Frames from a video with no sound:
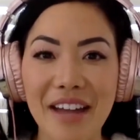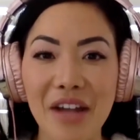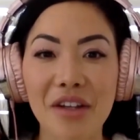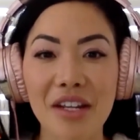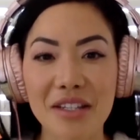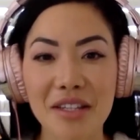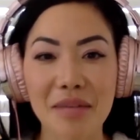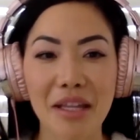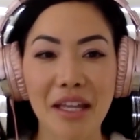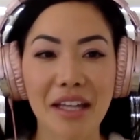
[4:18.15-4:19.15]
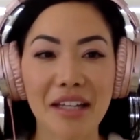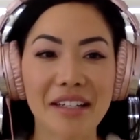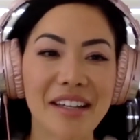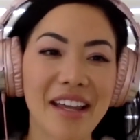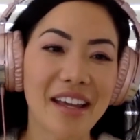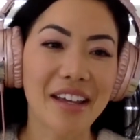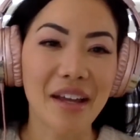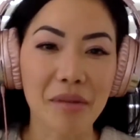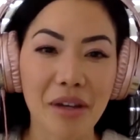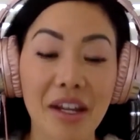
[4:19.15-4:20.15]
I could easily be like, nah,
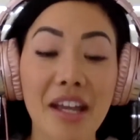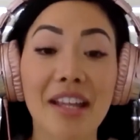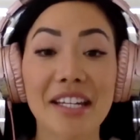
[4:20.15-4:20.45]
I'm good.